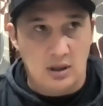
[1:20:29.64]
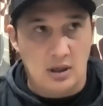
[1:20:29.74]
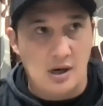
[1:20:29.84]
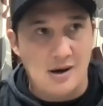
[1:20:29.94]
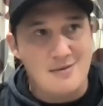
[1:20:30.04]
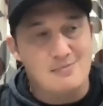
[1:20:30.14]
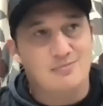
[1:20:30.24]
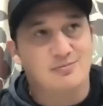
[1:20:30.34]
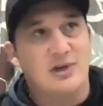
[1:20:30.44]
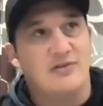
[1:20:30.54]

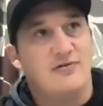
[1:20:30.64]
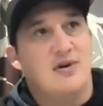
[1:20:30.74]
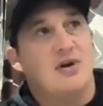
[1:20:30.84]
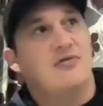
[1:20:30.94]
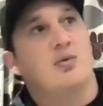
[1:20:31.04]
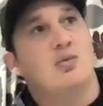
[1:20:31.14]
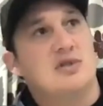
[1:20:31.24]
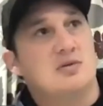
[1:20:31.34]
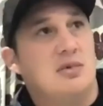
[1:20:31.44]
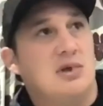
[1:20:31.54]
If it
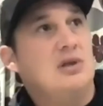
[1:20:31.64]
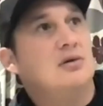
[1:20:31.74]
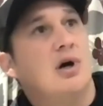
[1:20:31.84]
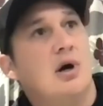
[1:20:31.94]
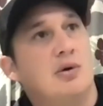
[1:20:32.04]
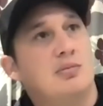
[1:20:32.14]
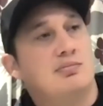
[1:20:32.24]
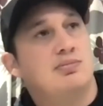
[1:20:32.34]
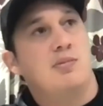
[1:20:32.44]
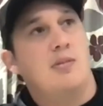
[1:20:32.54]
was me, I would
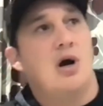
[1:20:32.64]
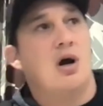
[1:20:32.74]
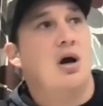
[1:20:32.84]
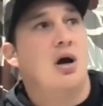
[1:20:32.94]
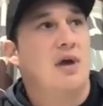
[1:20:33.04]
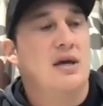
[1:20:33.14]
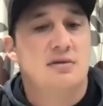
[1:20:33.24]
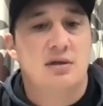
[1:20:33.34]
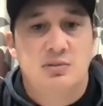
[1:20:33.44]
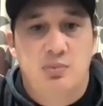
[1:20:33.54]

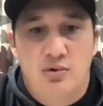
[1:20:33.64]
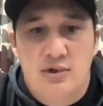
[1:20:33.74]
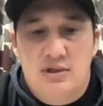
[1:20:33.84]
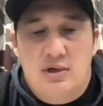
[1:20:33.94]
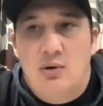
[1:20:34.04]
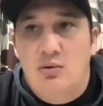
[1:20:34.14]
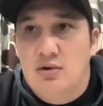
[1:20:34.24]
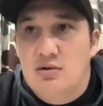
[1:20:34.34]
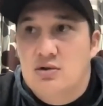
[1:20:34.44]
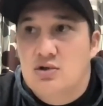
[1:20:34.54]
Hastings boys, I would
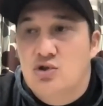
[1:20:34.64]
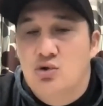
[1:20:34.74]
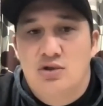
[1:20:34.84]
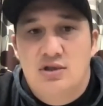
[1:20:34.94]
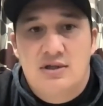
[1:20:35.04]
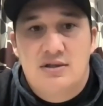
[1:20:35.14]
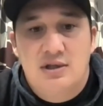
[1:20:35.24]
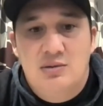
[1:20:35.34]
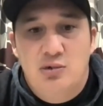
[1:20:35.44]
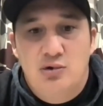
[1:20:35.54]
choose
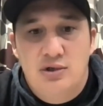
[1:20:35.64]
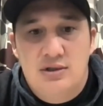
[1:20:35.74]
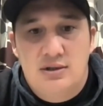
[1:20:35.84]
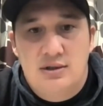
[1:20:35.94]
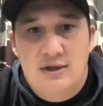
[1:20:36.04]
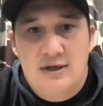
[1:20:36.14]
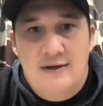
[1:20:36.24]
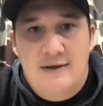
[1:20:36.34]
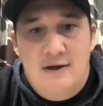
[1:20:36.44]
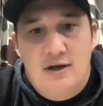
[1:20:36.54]
16 boys.
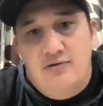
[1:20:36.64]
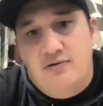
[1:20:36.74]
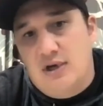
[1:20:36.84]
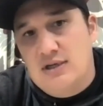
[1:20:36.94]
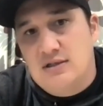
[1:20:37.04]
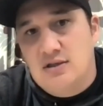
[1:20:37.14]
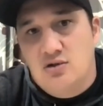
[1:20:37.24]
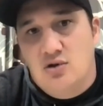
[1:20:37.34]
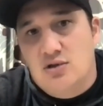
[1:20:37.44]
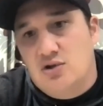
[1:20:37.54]
If Hastings
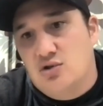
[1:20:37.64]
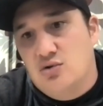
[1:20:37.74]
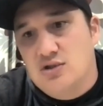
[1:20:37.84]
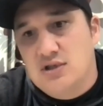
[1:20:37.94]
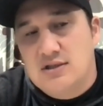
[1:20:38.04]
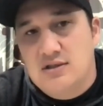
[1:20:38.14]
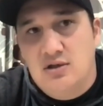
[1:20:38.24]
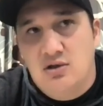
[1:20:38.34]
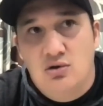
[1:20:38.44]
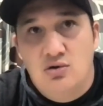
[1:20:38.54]
girls, I'd choose
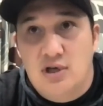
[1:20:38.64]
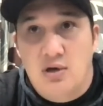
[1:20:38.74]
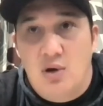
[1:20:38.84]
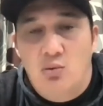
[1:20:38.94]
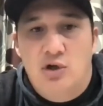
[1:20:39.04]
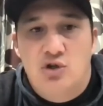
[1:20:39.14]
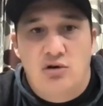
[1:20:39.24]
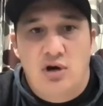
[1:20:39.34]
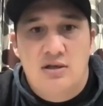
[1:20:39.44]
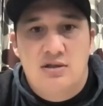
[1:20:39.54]
16 girls, and we'd
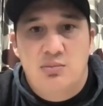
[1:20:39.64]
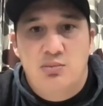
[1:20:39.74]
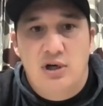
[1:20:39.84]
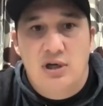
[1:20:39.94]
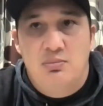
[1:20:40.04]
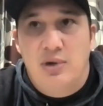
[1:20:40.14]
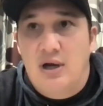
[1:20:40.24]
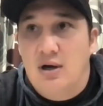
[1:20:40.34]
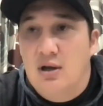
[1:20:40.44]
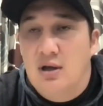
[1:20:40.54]
train separately, but